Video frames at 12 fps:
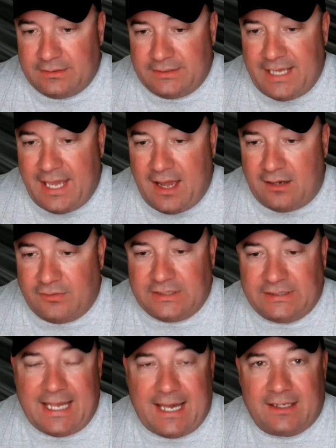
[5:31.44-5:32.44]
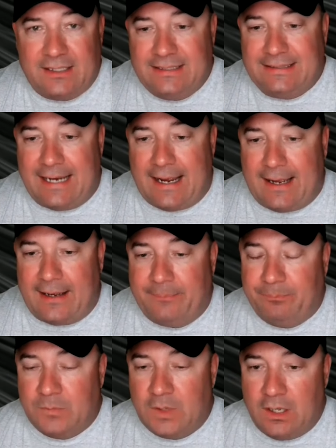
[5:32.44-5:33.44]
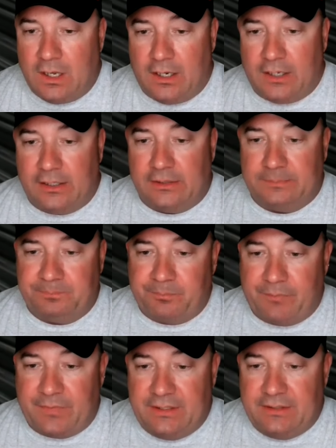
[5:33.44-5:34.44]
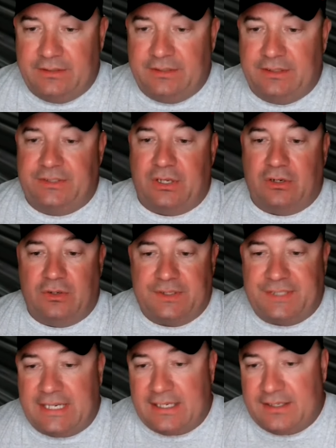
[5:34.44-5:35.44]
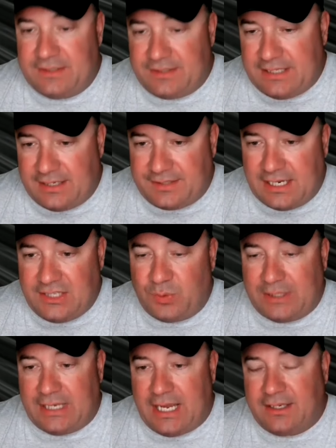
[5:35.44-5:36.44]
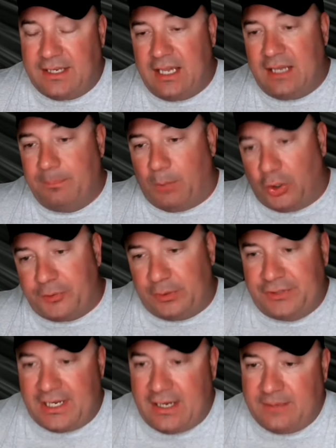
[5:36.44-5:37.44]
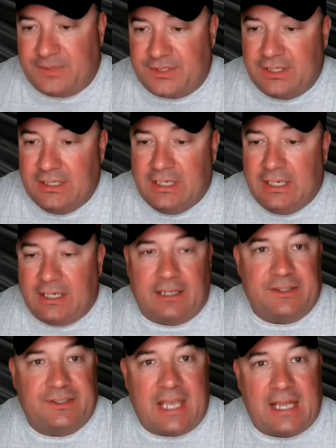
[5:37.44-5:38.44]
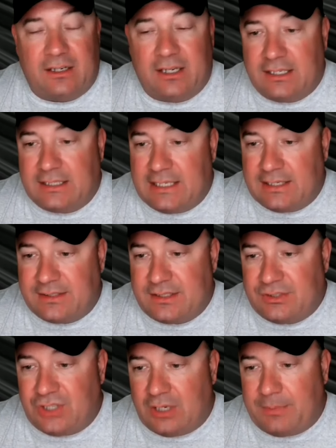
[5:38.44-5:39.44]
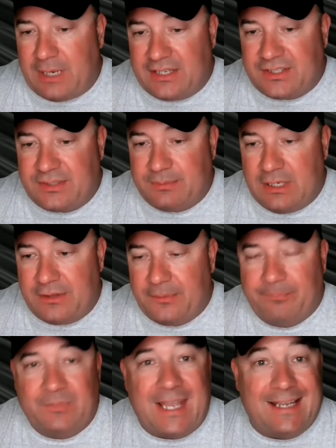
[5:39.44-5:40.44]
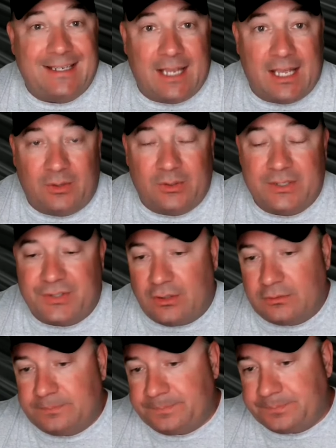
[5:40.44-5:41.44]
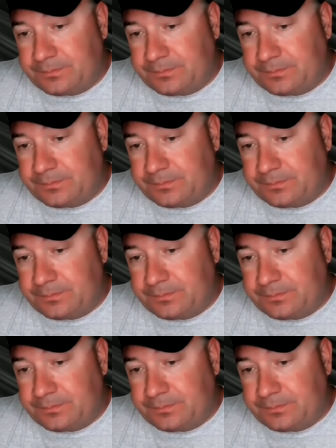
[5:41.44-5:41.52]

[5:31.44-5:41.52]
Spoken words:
Calvin got a job. So CSH went head to head multiple times on Saturday against Jeremiah Smith, and he held his own.